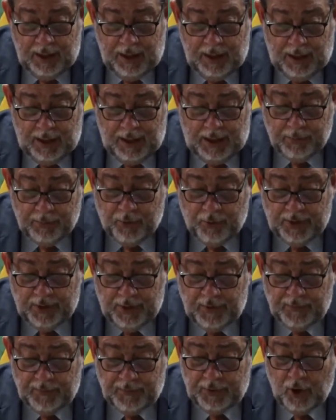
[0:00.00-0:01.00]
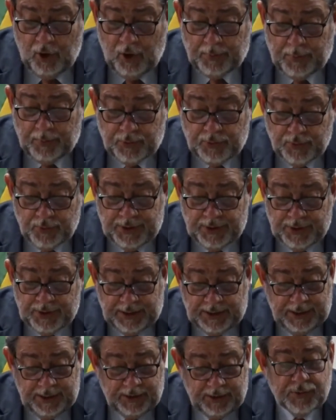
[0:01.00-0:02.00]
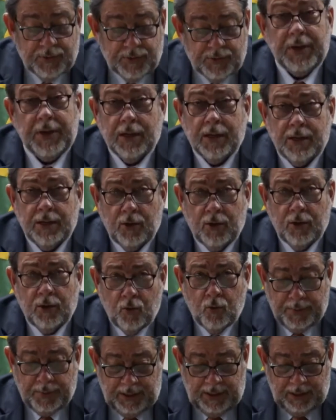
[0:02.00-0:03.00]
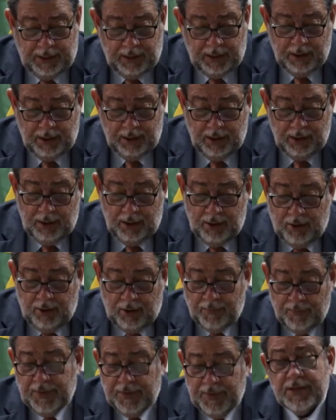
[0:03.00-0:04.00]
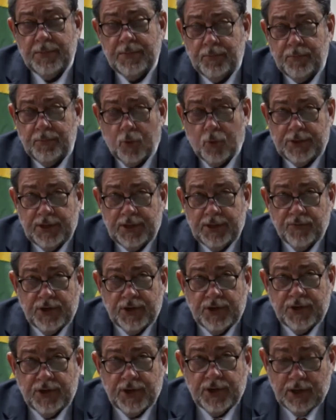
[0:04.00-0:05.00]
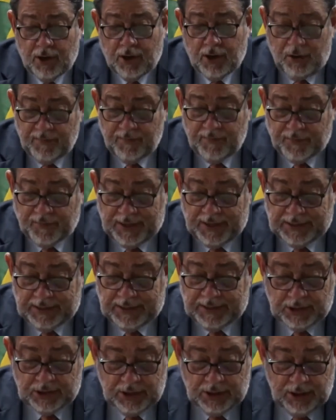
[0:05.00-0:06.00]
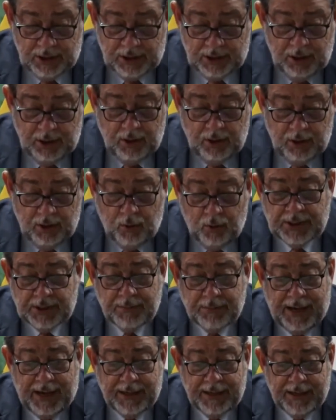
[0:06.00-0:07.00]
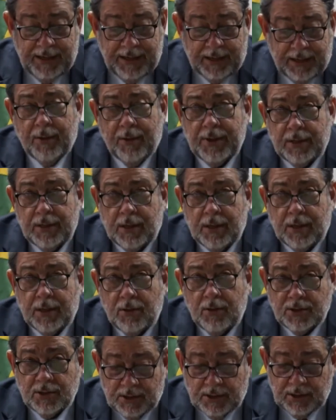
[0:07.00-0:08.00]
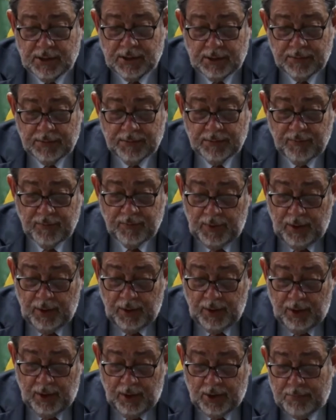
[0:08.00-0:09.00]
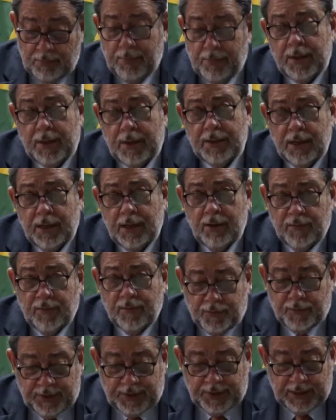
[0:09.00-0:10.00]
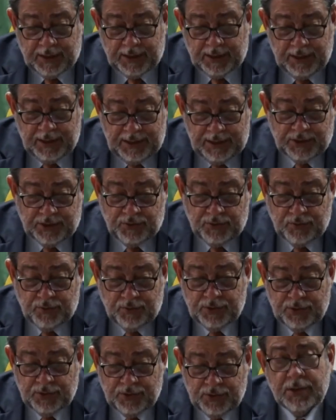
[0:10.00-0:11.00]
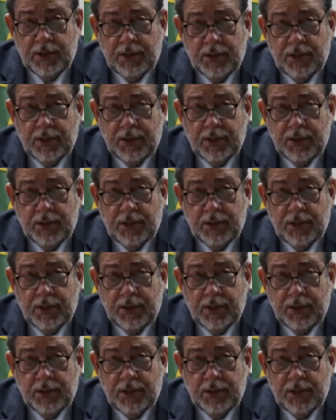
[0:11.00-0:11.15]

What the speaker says: I'm grateful for the opportunity to speak at the opening of this important regional conference hosted by the Caribbean Council on a bundle of critical issues